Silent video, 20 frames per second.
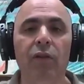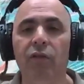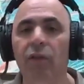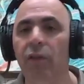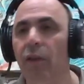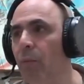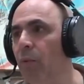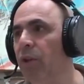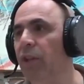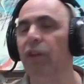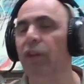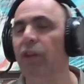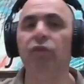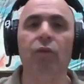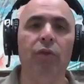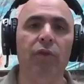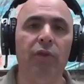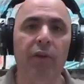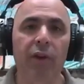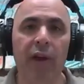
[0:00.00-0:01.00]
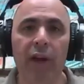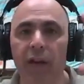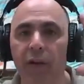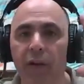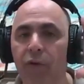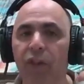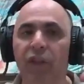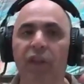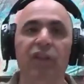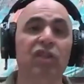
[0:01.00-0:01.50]
so that when they turn their head,
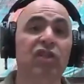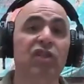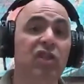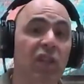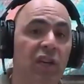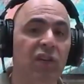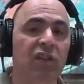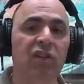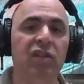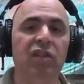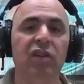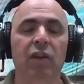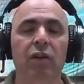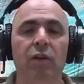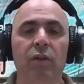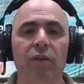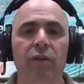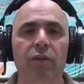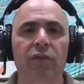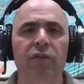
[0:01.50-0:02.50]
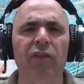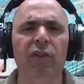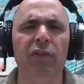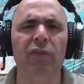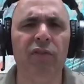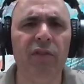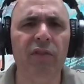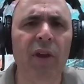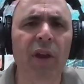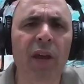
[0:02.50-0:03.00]
everything syncs. You know, there's
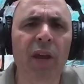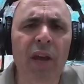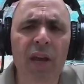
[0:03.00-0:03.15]
this.